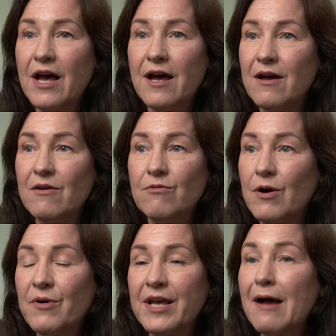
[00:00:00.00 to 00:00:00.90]
uh,
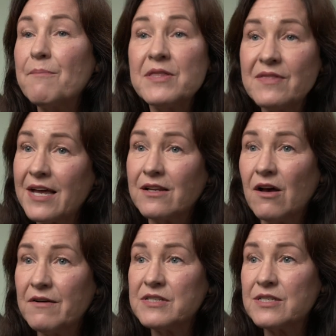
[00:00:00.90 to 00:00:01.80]
growing up in that
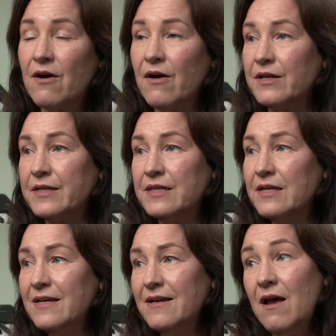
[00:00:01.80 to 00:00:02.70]
lifestyle and
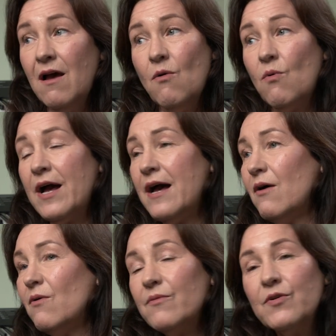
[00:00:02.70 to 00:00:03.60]

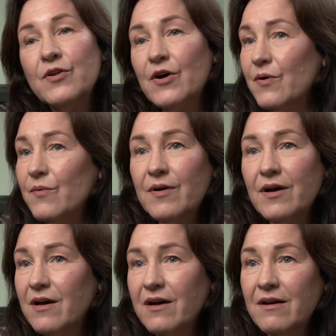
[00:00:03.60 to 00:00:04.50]
wow, you know,
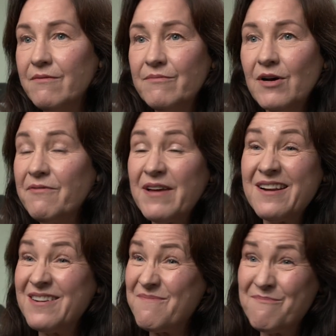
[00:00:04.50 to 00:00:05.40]
um, I've had
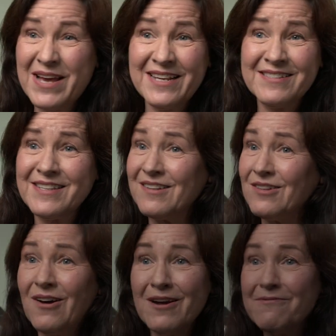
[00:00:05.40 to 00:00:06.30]
an amazing
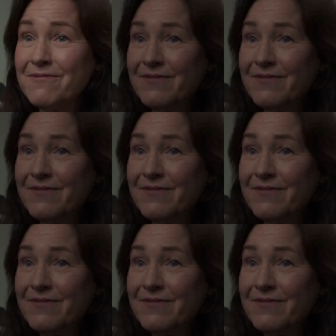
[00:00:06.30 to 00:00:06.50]
life.